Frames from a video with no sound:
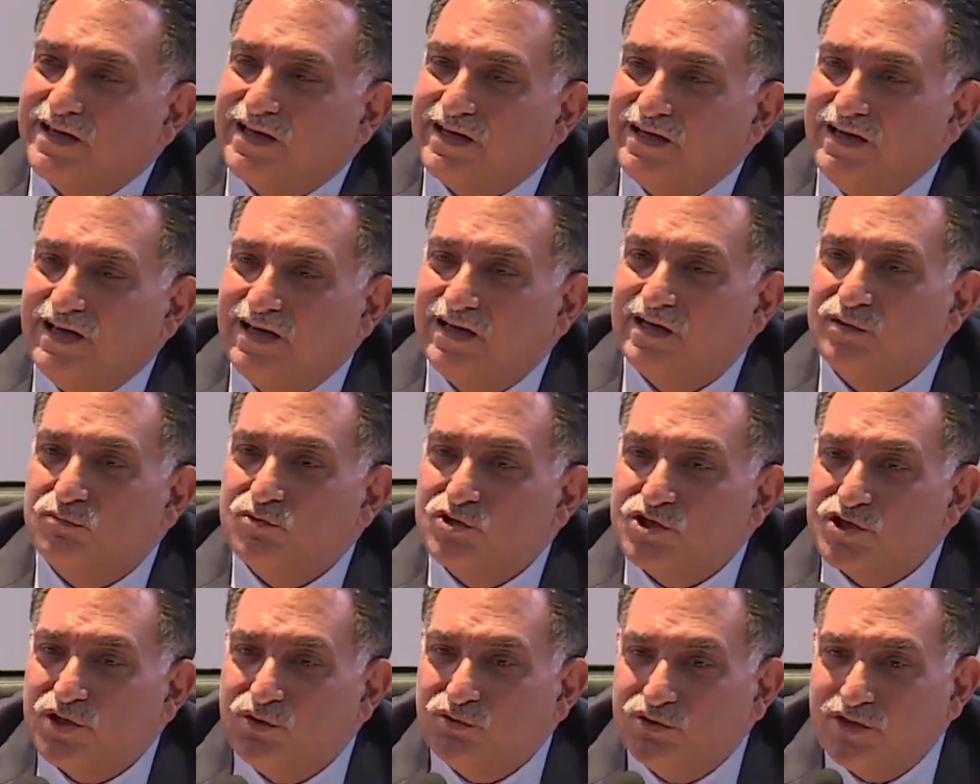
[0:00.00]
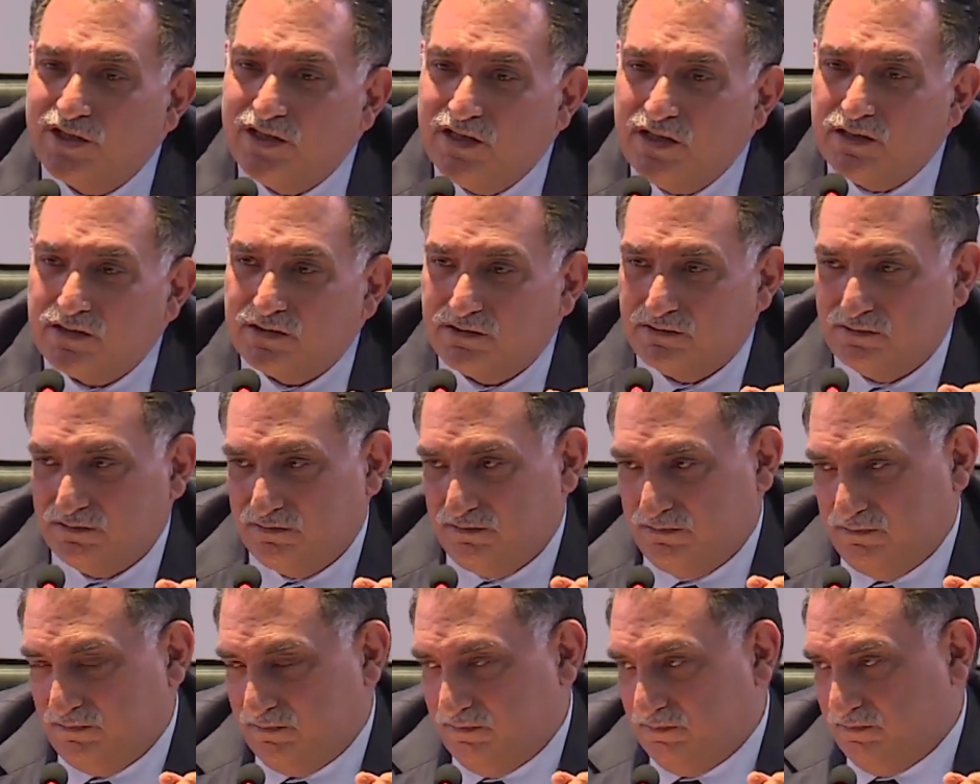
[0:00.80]
I, th- I
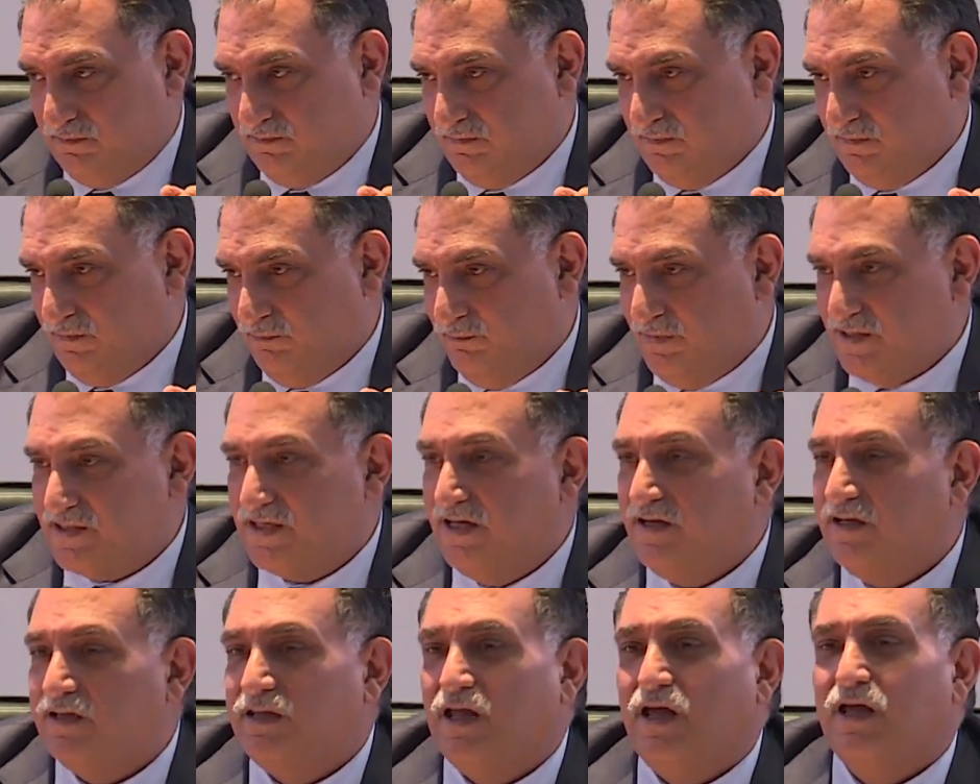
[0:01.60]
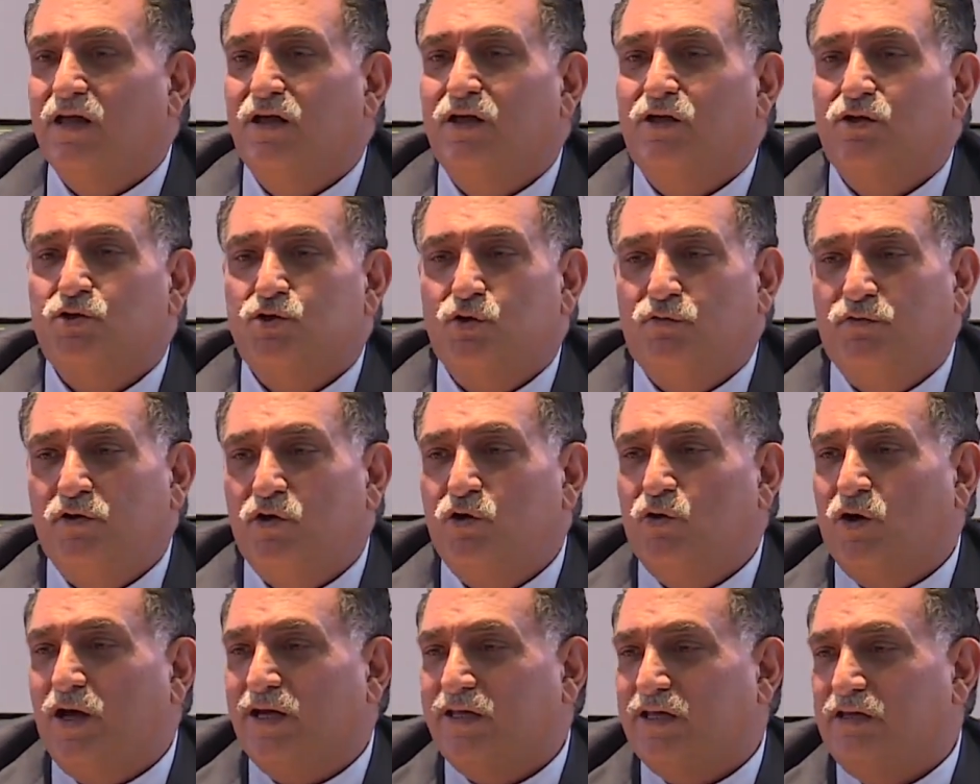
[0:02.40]
think what they aim
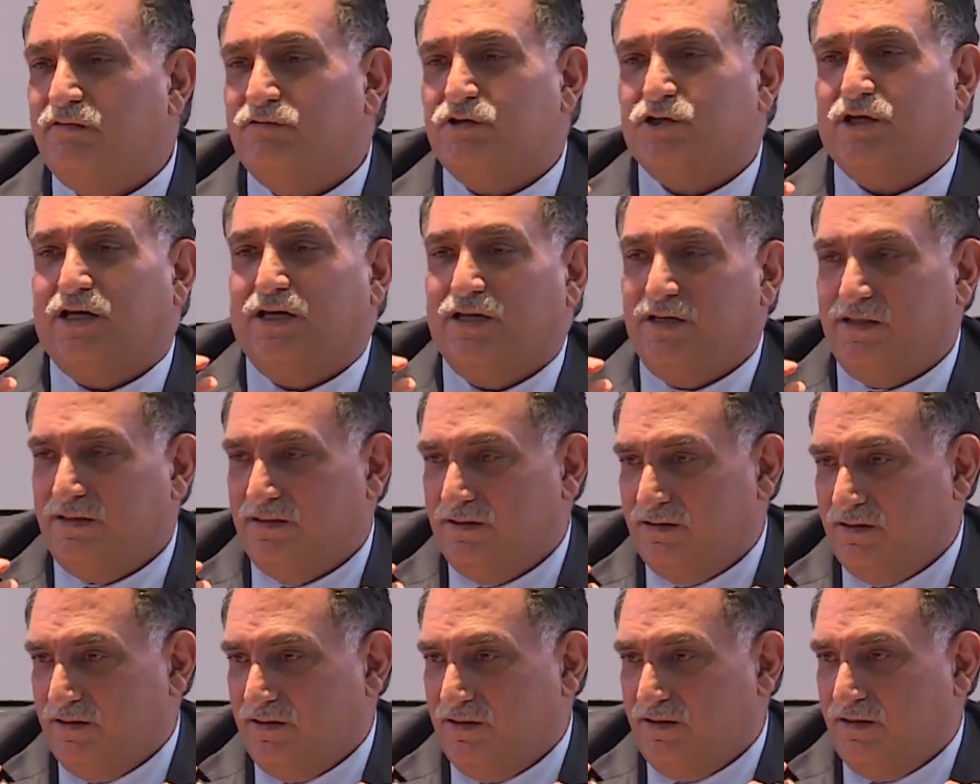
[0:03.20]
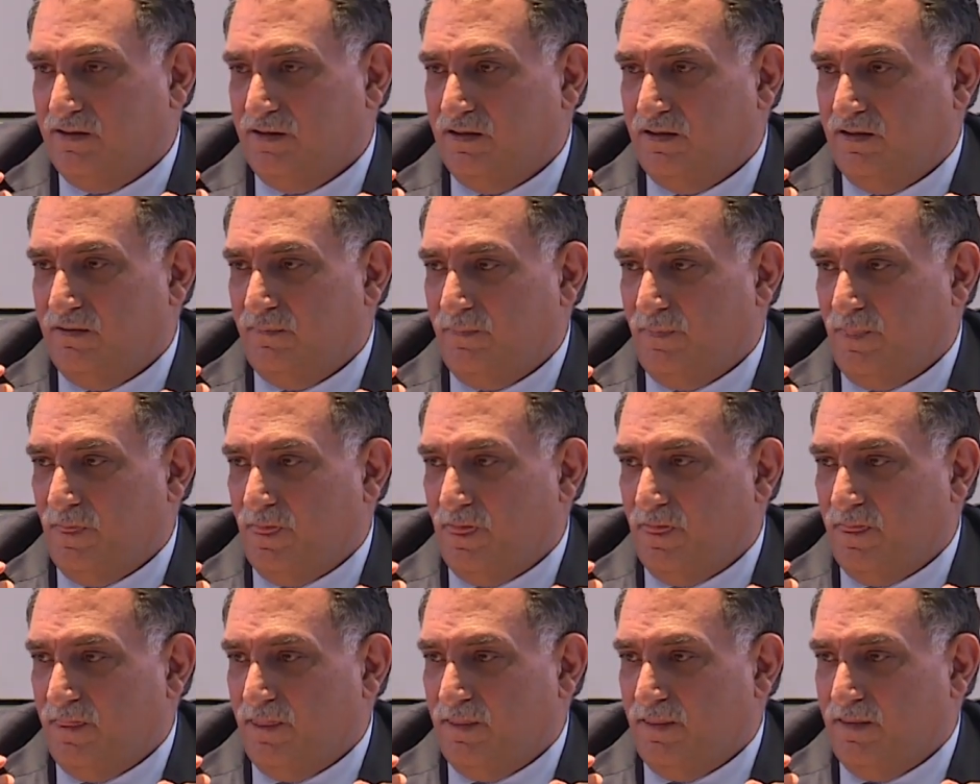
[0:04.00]
for is not to
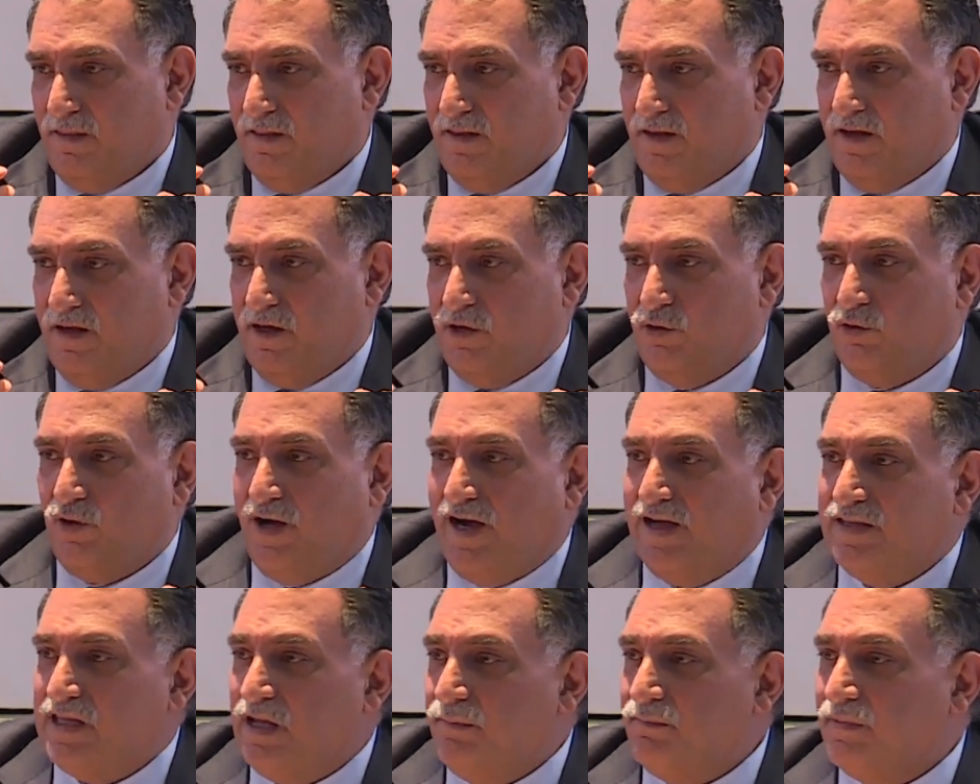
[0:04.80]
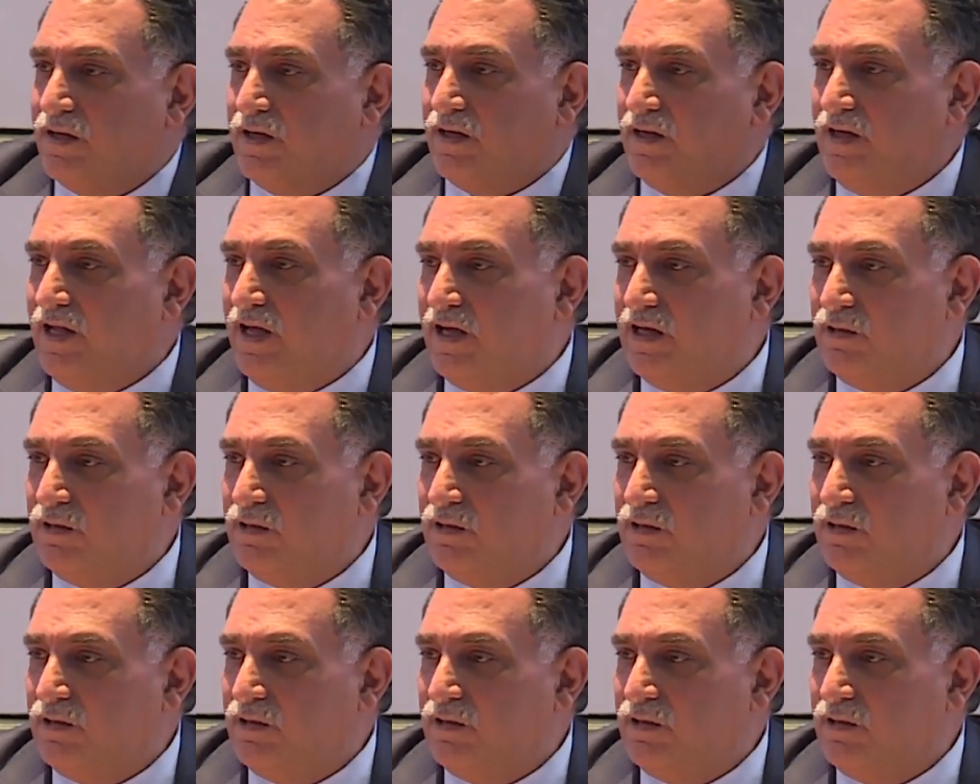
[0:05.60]
vacate the settlements.